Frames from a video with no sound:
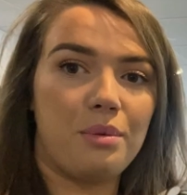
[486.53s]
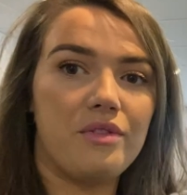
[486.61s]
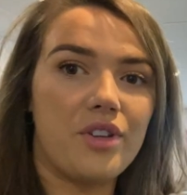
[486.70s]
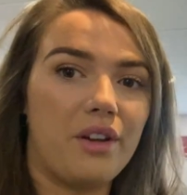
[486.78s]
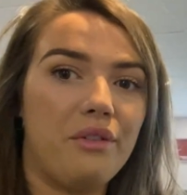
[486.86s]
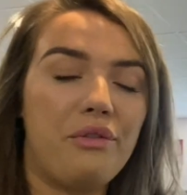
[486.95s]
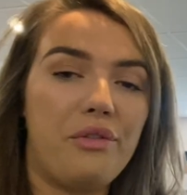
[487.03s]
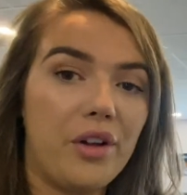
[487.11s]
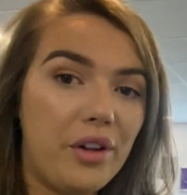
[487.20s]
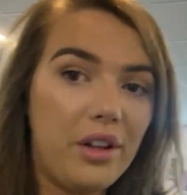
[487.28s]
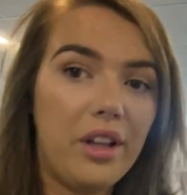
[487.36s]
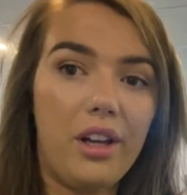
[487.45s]
So we've done a
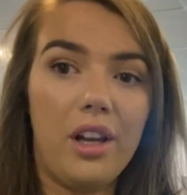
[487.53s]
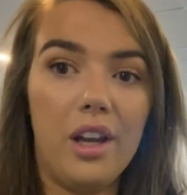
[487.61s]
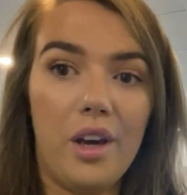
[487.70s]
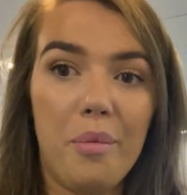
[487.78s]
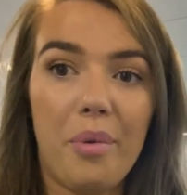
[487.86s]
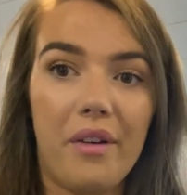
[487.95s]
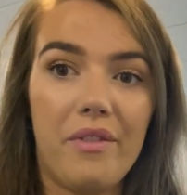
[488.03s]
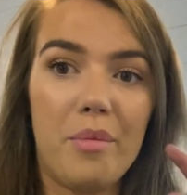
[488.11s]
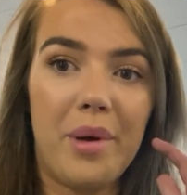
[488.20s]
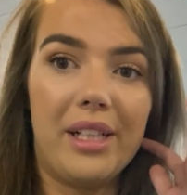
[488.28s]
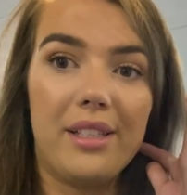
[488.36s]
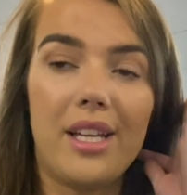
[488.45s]
full loop of
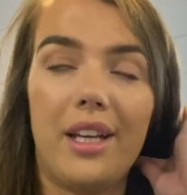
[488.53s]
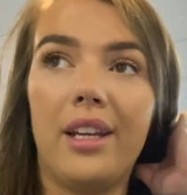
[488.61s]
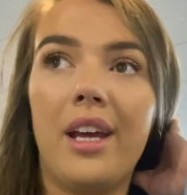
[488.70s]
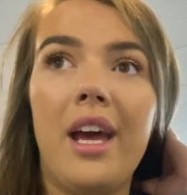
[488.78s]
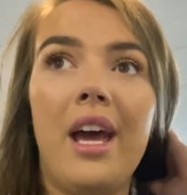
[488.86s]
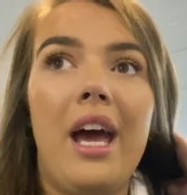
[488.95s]
the building